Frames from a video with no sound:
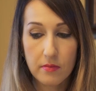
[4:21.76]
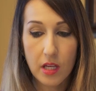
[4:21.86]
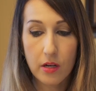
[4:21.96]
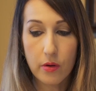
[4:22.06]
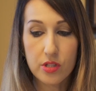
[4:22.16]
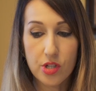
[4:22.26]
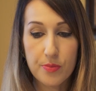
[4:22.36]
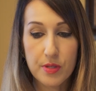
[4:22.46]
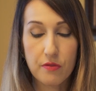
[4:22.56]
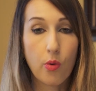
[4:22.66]
You know, in
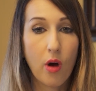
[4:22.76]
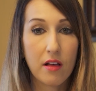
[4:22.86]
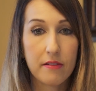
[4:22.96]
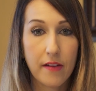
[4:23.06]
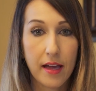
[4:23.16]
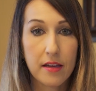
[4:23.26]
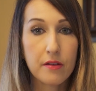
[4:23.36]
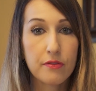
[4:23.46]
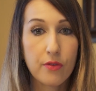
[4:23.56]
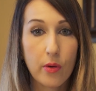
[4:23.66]
terms of
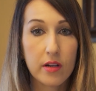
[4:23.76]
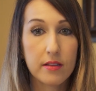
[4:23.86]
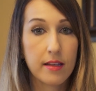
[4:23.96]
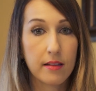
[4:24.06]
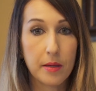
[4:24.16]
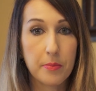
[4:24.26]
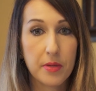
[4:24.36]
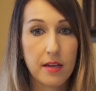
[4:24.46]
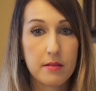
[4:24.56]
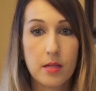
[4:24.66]
qualifying for the
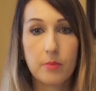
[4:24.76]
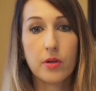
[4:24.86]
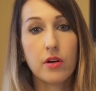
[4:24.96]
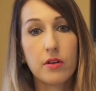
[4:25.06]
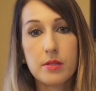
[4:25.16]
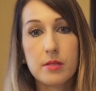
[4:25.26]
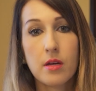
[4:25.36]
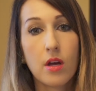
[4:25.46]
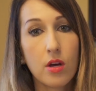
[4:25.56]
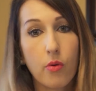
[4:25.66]
Olympia, some girls
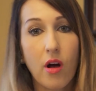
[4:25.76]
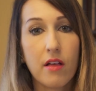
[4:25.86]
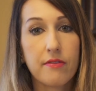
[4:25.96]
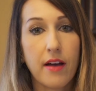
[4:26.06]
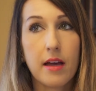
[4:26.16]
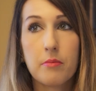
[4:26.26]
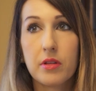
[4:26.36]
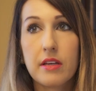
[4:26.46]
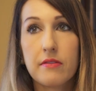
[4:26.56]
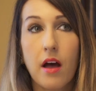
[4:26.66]
qualify, I
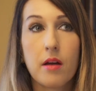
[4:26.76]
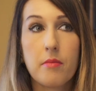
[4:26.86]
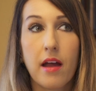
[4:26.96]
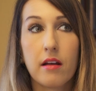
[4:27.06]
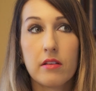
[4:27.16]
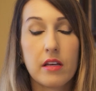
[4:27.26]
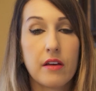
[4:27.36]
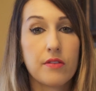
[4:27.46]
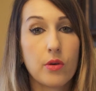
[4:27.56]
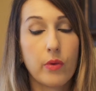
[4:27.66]
believe, automatically
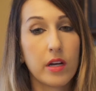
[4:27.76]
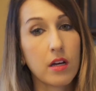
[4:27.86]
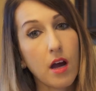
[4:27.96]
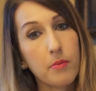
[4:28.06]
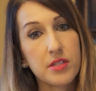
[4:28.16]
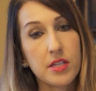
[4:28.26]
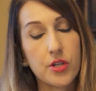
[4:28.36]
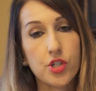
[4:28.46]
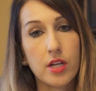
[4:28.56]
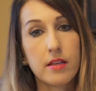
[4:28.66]
if you win a
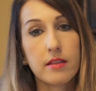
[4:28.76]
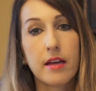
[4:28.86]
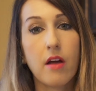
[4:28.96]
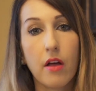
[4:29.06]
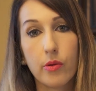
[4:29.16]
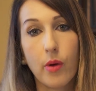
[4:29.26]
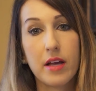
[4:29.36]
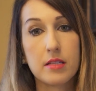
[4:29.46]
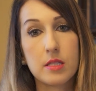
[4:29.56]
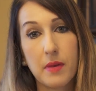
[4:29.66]
competition, and then
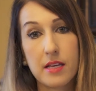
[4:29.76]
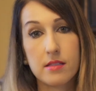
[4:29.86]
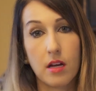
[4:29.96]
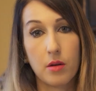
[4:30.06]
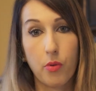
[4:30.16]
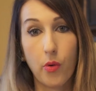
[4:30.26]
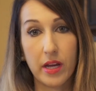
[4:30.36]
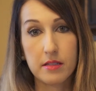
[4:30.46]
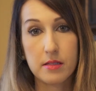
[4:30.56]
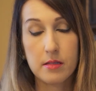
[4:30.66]
otherwise it's based on a
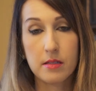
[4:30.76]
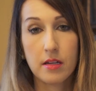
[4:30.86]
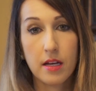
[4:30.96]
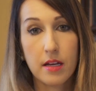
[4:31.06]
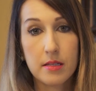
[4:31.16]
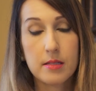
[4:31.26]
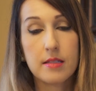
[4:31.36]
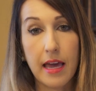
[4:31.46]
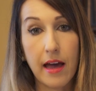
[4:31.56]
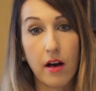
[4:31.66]
points
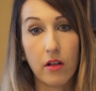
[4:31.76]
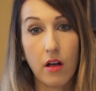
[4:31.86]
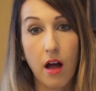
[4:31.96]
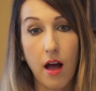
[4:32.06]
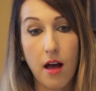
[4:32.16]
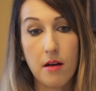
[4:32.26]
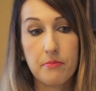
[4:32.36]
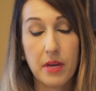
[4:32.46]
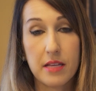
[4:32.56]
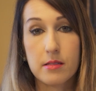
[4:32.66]
scale,
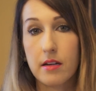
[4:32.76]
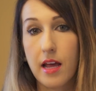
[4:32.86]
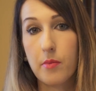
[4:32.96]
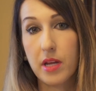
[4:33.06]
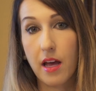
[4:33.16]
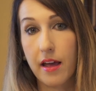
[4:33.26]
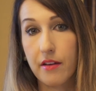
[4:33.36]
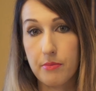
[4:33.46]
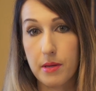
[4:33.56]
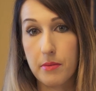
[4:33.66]
based on how many
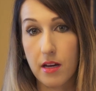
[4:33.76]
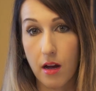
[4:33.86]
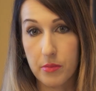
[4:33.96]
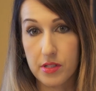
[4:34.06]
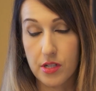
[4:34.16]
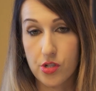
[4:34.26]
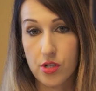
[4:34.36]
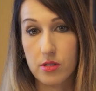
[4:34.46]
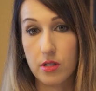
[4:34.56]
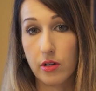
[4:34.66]
IFBB
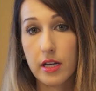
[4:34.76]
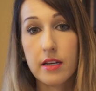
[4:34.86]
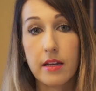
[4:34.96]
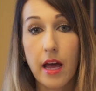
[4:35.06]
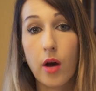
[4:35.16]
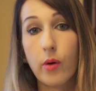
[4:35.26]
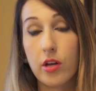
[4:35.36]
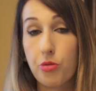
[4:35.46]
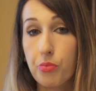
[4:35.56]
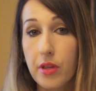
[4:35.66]
competitions you're in and how
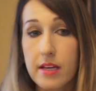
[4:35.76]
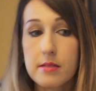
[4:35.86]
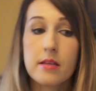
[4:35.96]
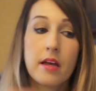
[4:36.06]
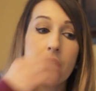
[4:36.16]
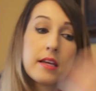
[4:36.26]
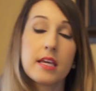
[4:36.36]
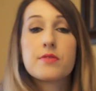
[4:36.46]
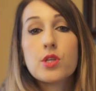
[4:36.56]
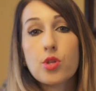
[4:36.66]
well you place,
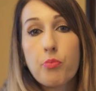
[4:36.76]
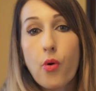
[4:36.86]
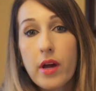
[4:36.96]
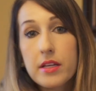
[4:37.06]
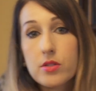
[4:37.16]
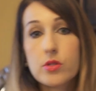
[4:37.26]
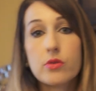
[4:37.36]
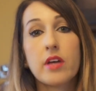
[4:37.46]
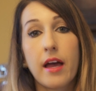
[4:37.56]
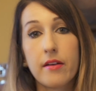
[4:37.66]
gives you the points
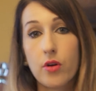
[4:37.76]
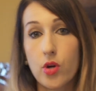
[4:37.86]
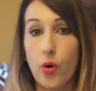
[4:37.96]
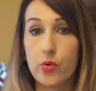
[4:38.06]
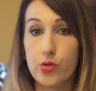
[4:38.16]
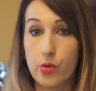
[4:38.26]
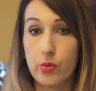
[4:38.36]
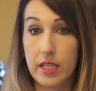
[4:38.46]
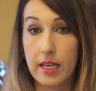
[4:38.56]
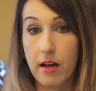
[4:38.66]
to then go
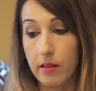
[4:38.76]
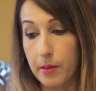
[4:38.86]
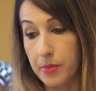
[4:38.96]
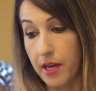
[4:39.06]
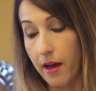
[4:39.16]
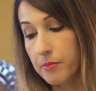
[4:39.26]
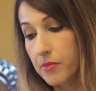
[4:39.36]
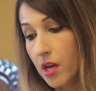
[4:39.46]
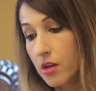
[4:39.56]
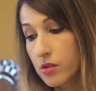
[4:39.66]
to the Olympia.
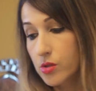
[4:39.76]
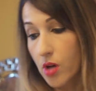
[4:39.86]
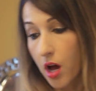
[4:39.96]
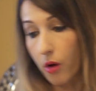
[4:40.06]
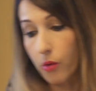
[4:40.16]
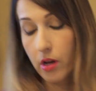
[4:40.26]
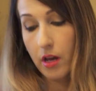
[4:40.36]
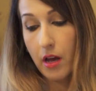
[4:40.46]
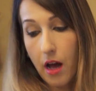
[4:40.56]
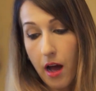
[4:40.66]
So
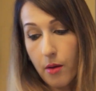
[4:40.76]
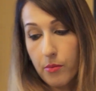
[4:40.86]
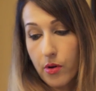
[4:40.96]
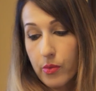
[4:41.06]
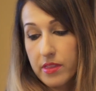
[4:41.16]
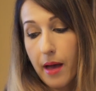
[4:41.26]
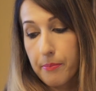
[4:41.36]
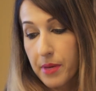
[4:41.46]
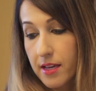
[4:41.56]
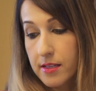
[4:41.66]
with
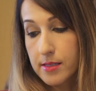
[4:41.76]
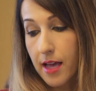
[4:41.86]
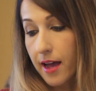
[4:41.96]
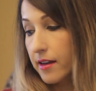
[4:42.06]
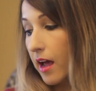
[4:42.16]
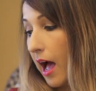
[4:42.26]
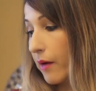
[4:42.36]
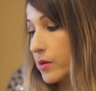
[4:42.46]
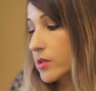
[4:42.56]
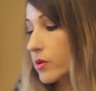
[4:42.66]
that being said,
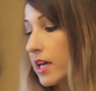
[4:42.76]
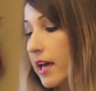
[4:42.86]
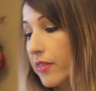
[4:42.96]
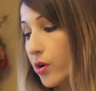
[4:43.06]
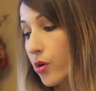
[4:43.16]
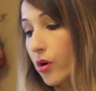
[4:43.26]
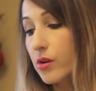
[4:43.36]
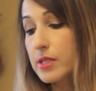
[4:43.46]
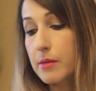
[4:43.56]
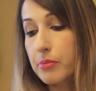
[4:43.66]
I was looking at the
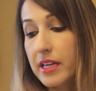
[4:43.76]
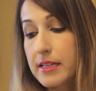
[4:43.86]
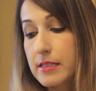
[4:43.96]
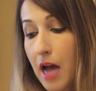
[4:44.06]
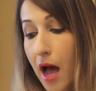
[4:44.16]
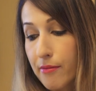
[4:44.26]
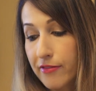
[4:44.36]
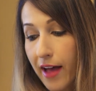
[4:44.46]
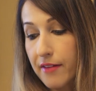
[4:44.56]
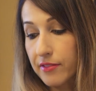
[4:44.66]
girls that placed top
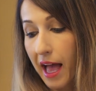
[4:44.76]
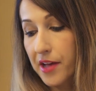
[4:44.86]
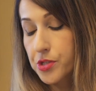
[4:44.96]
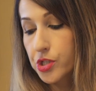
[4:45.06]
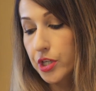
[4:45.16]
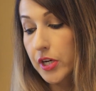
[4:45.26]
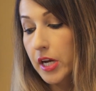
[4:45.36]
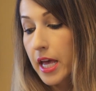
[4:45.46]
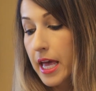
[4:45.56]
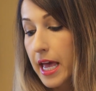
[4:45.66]
5 last
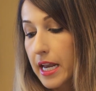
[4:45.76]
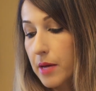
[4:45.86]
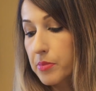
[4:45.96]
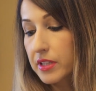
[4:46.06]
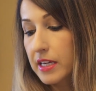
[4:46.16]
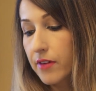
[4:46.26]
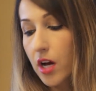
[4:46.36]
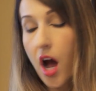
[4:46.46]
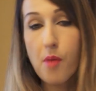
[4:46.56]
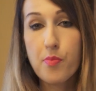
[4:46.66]
year, and I believe a
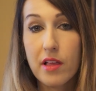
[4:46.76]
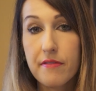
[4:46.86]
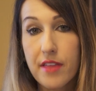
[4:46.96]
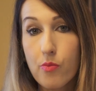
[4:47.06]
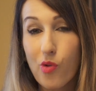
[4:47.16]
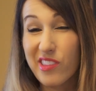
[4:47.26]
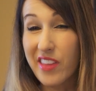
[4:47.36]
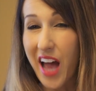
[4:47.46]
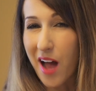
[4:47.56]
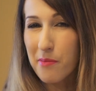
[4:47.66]
couple of them will
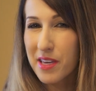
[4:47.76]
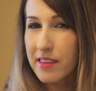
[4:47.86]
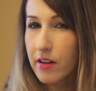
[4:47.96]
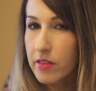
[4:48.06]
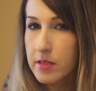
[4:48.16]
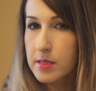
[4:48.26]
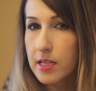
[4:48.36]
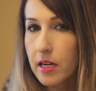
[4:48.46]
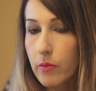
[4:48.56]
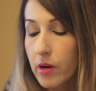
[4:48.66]
not be there
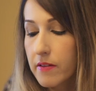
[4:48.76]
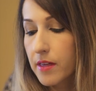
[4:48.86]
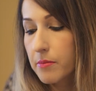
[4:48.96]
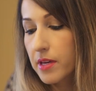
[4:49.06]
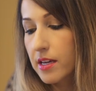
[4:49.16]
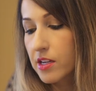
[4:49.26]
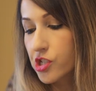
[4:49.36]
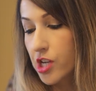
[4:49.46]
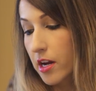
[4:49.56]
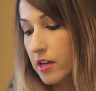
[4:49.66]
this year, one of them being
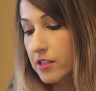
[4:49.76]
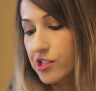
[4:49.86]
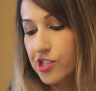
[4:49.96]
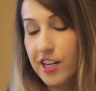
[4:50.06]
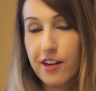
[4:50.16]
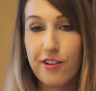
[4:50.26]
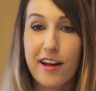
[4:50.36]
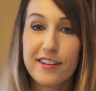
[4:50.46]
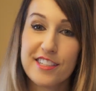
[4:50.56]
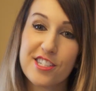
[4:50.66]

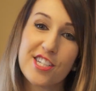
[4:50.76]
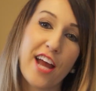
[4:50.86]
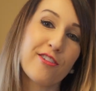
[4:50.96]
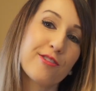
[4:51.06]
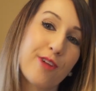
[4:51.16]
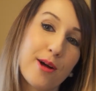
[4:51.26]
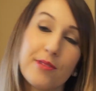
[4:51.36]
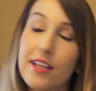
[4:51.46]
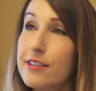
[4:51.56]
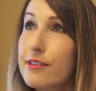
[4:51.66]
Yashira
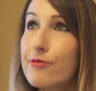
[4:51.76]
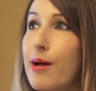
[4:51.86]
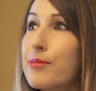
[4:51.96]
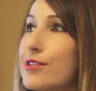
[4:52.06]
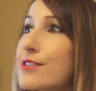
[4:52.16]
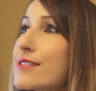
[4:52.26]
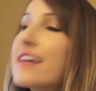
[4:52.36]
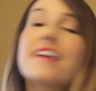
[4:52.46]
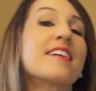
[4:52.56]
Rubbles.